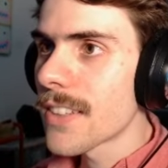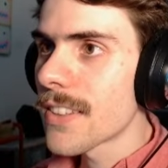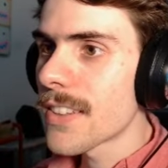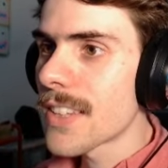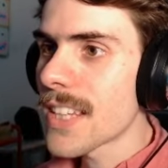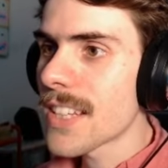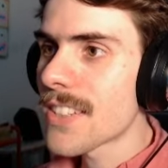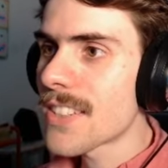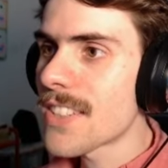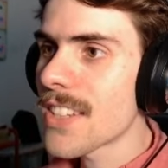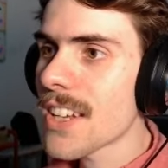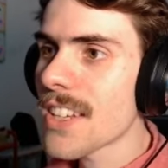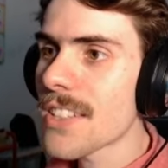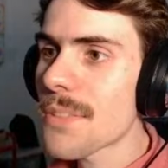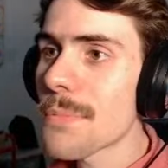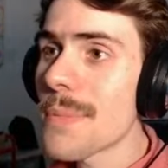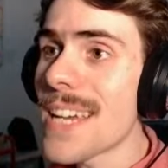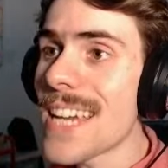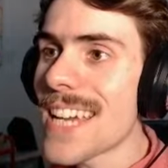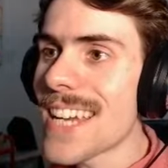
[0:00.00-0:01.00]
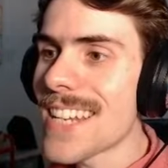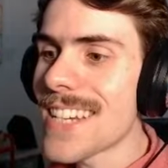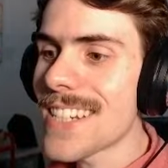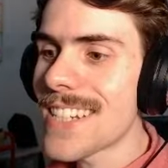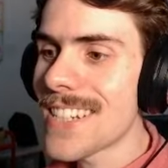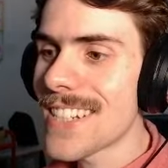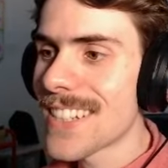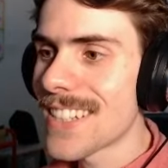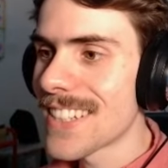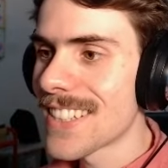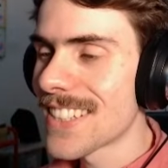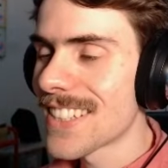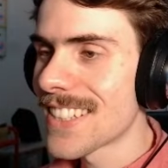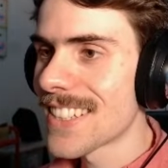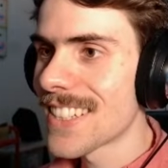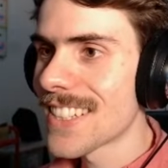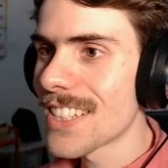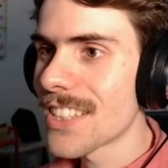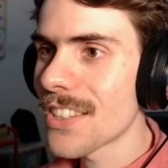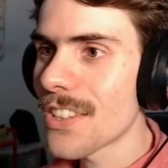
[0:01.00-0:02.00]
this does mean
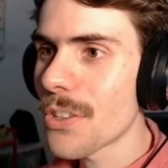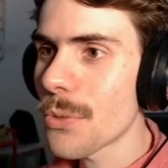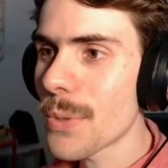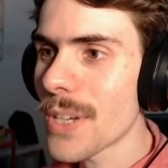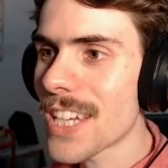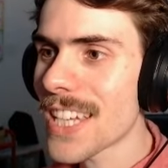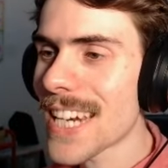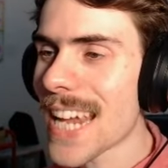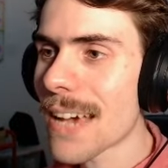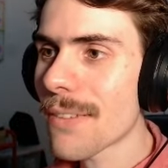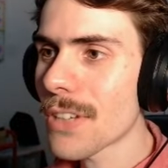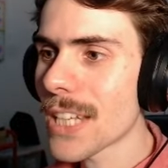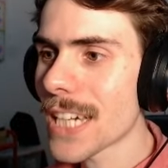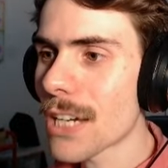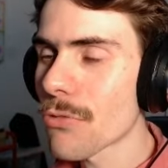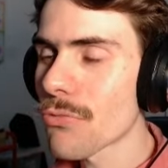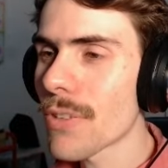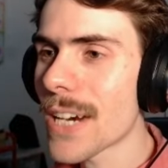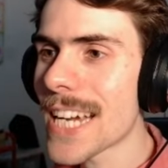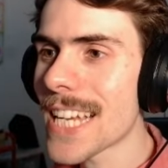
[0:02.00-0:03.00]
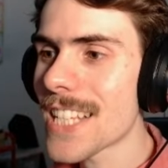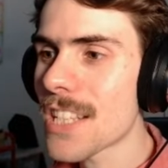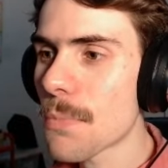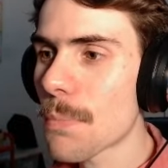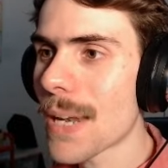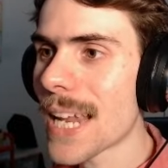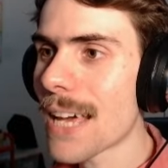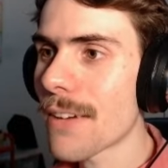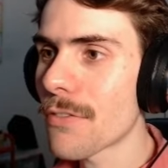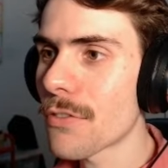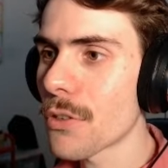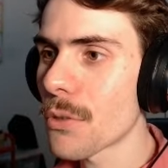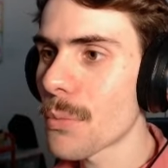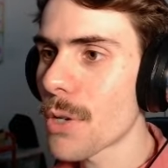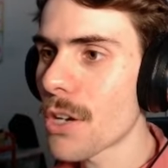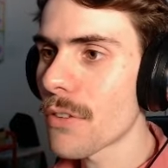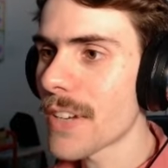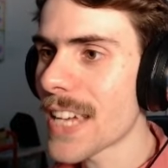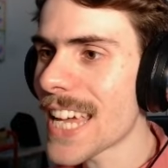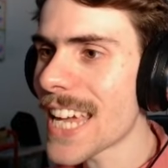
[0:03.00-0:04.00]
that we can have like a raised platform
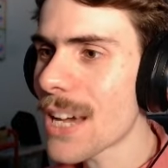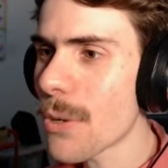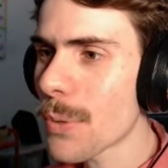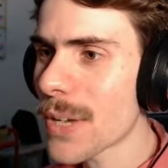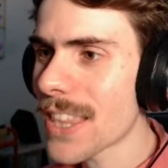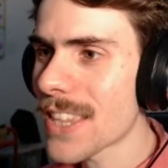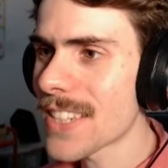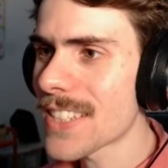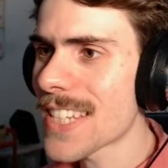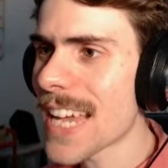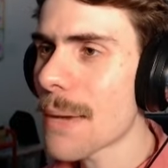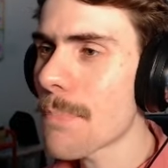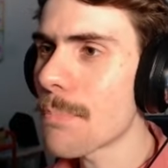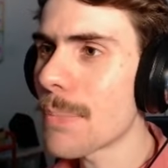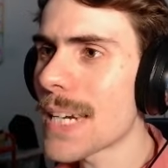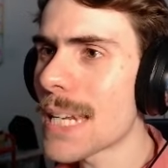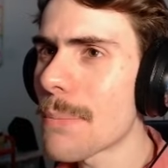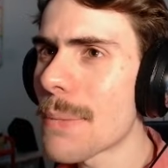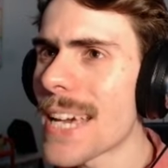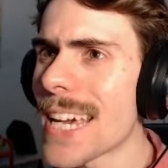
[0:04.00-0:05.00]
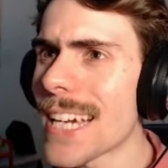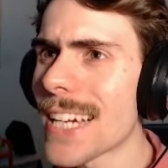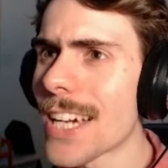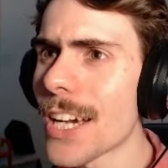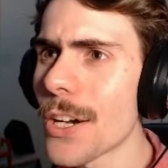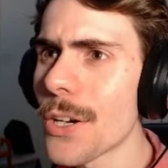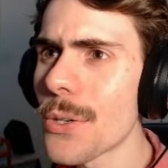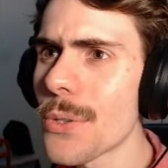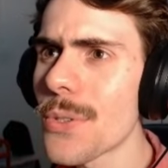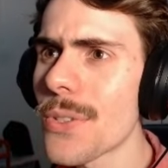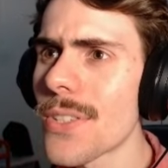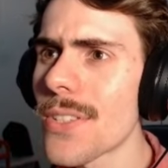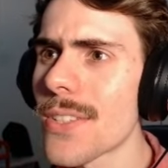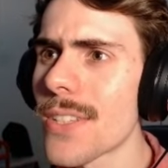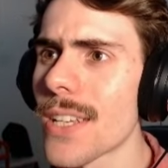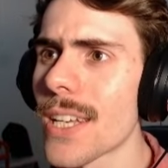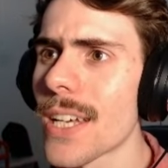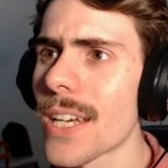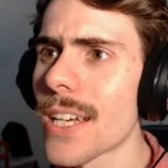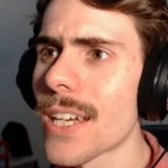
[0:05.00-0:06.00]
over here where the temple-y bit
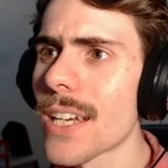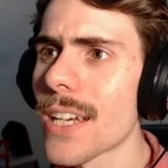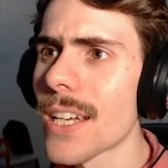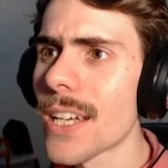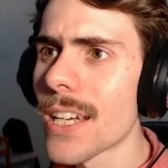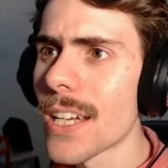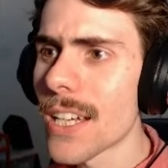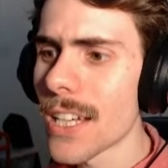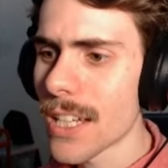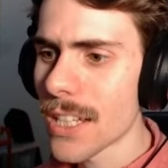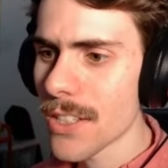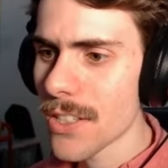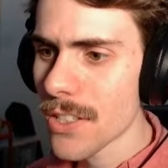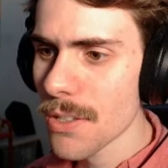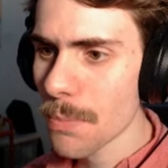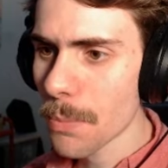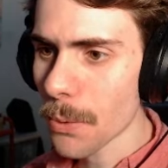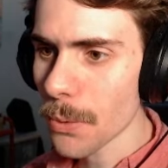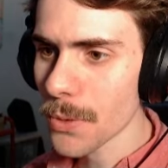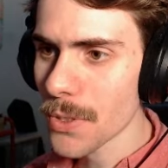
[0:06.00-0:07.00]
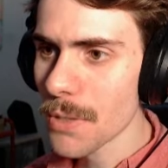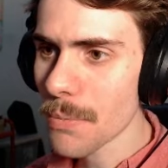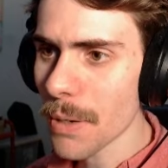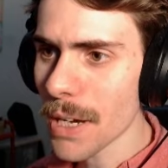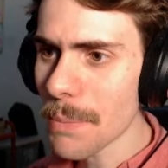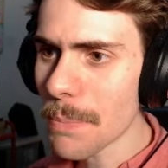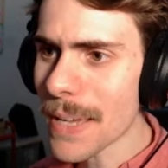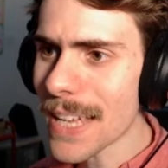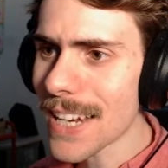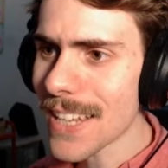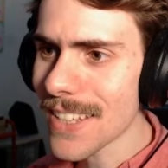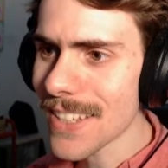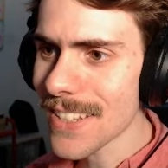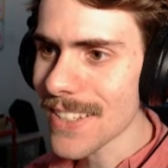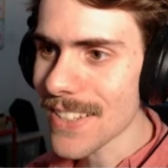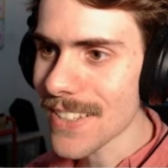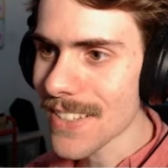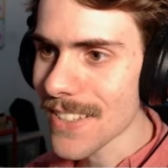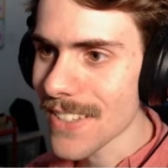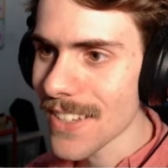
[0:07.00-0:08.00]
goes, supported by
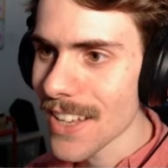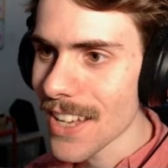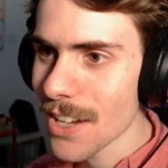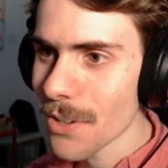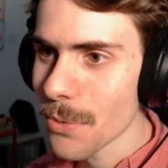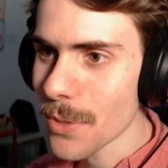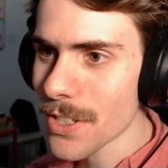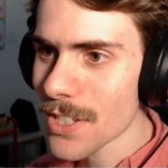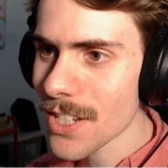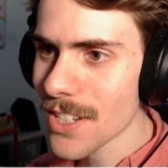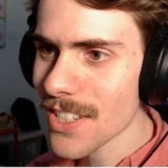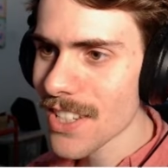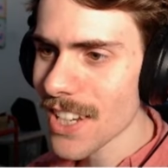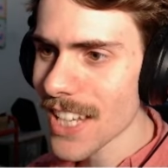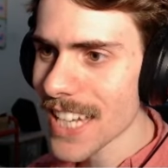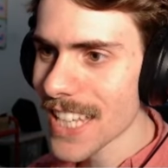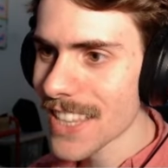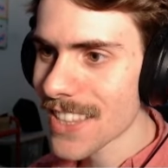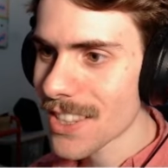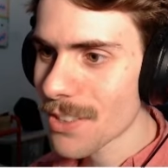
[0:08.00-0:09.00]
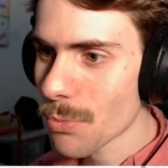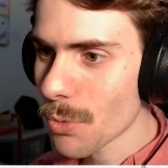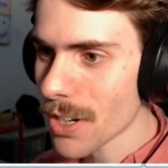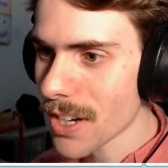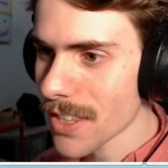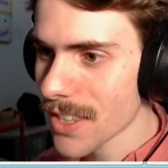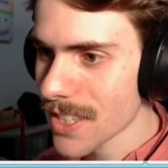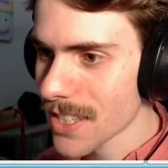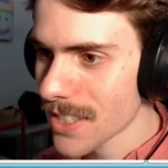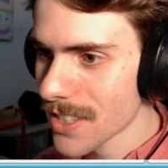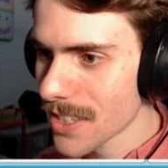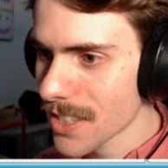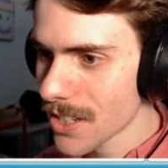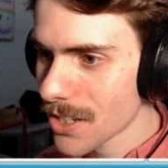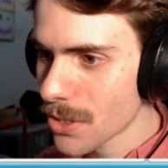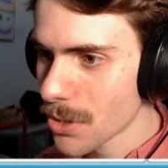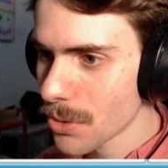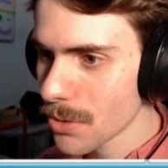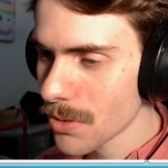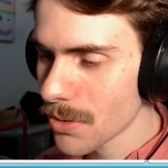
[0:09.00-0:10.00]
pillars, which is like one of the
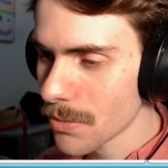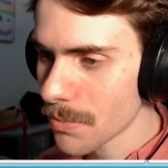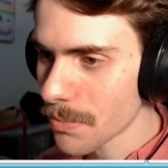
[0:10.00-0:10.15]
cool